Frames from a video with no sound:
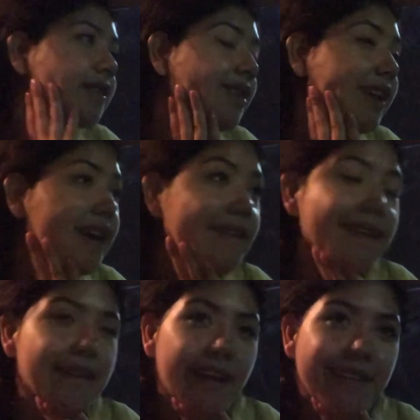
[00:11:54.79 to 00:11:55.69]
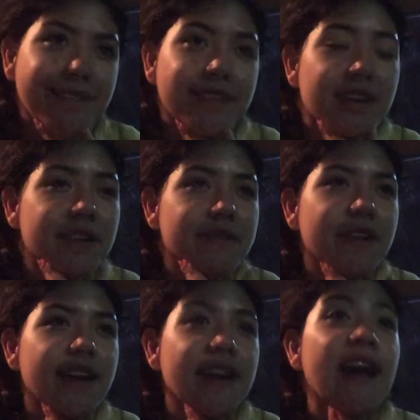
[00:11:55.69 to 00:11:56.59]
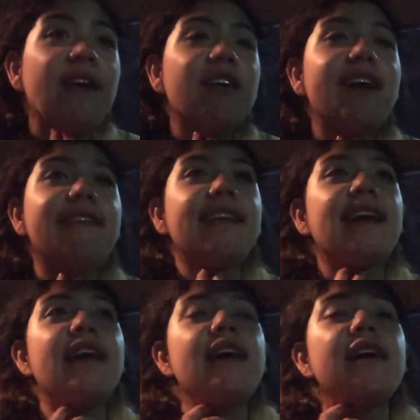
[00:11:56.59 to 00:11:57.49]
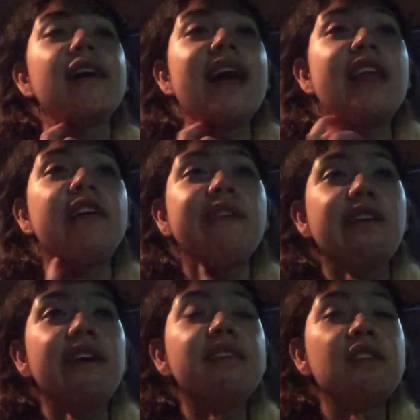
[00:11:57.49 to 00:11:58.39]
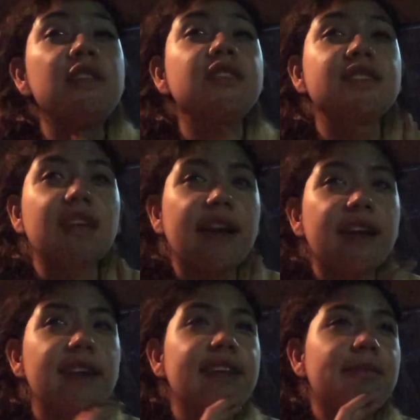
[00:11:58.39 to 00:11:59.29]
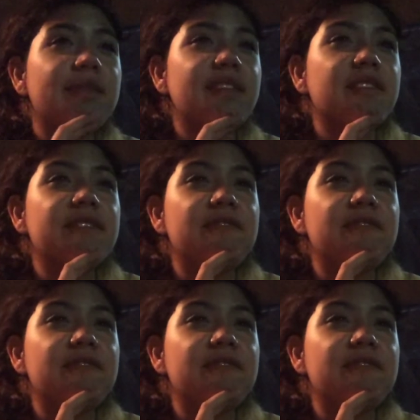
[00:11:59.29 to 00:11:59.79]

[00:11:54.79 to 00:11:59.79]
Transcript: So yeah, I was kind of freaking out. I was like, I didn't even, I was a little scared. Like, that's when